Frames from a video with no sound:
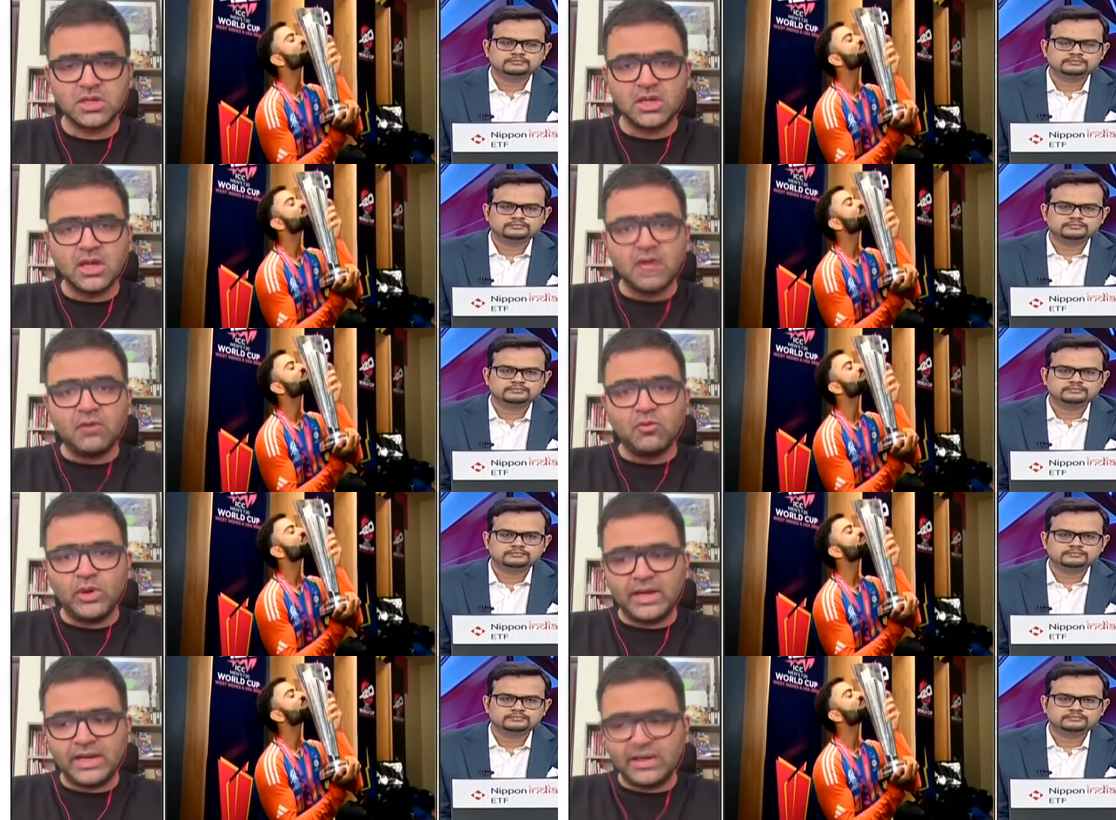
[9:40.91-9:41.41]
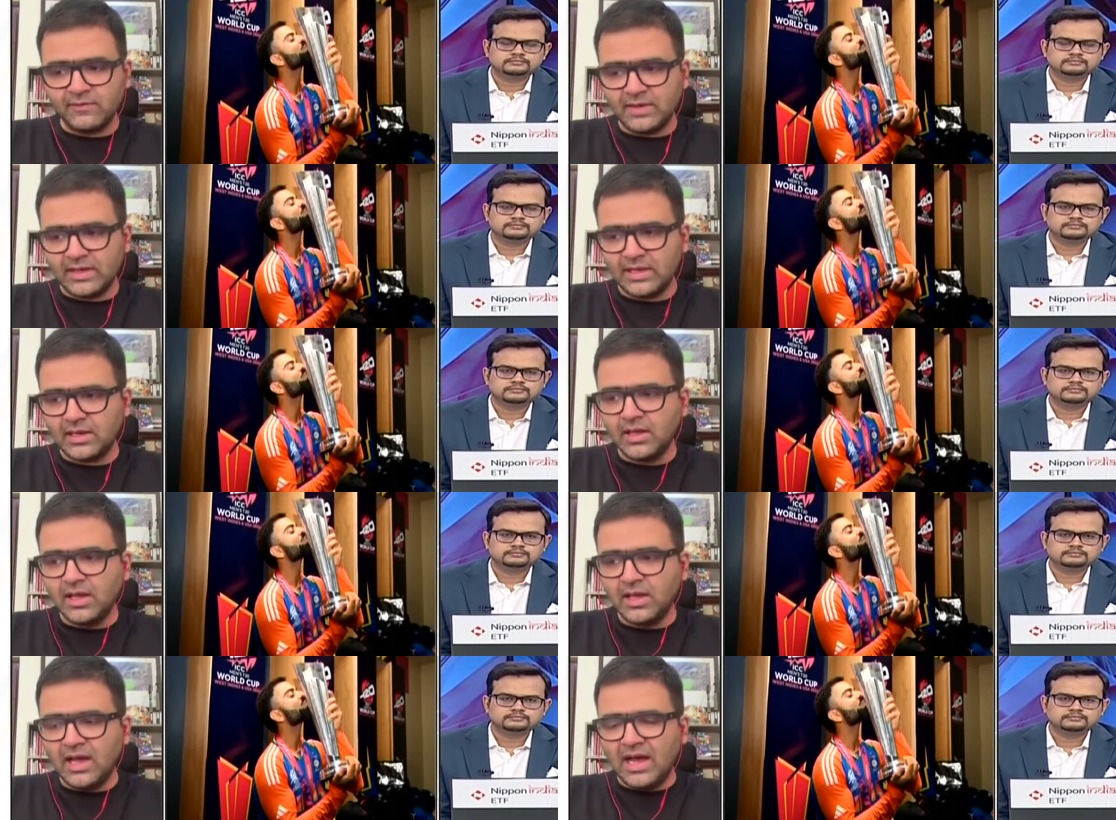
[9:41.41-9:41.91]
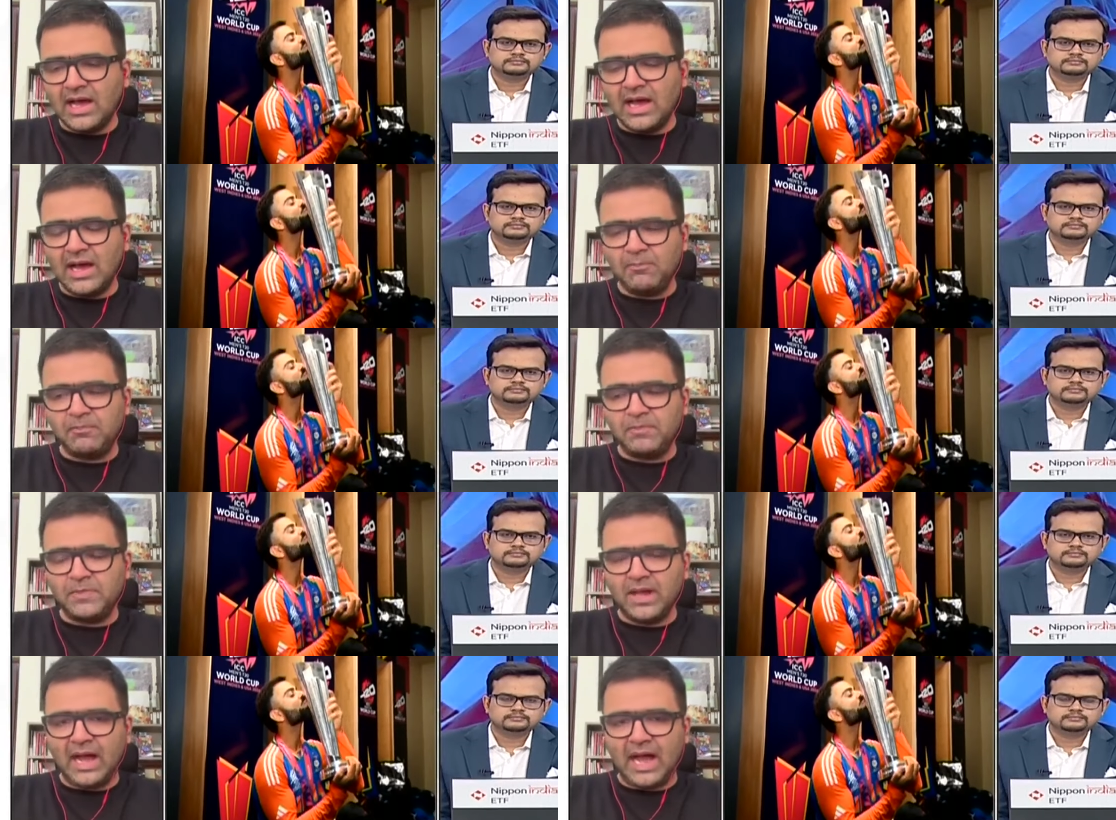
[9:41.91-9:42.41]
Speaker 1: very well. Uh,
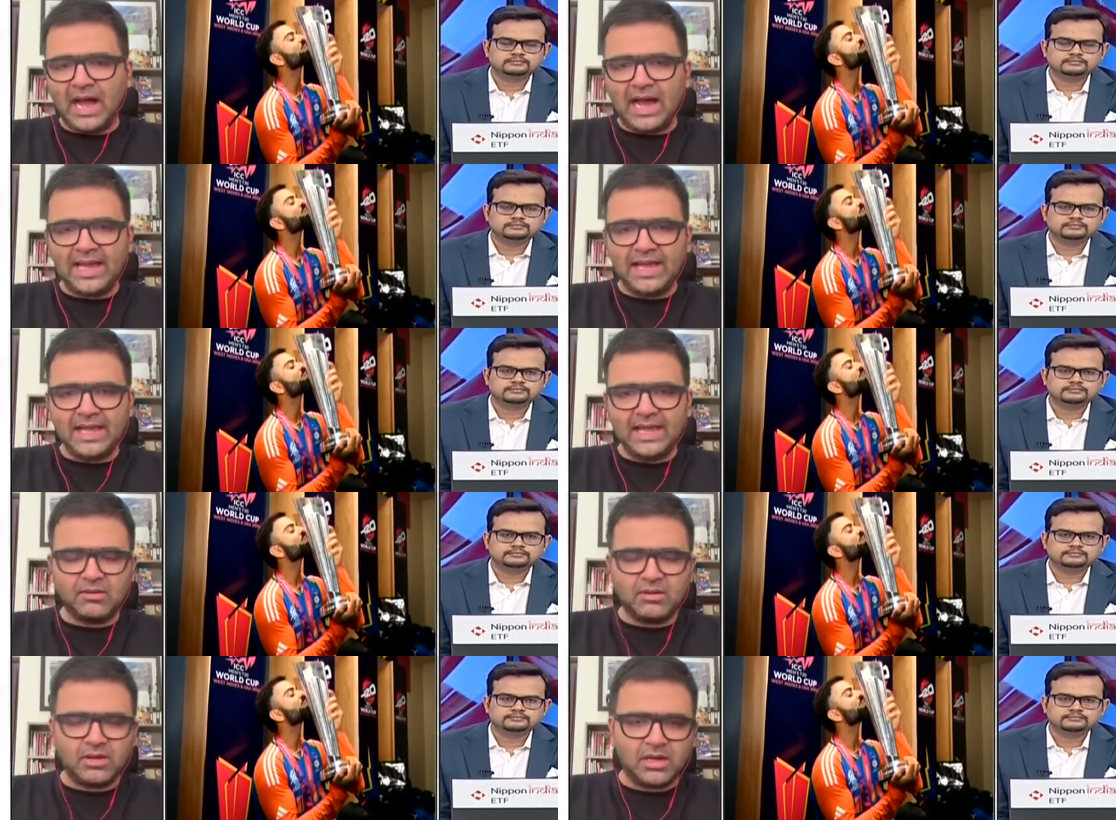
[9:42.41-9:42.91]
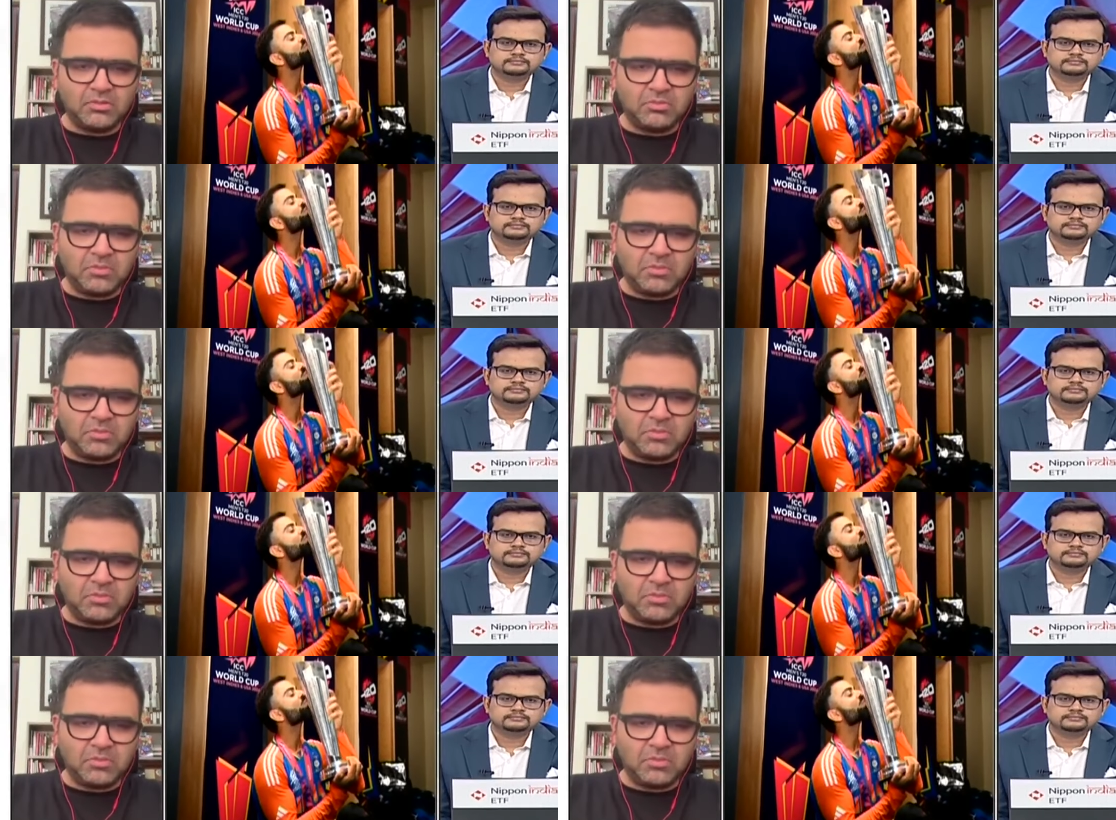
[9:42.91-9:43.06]
I uh,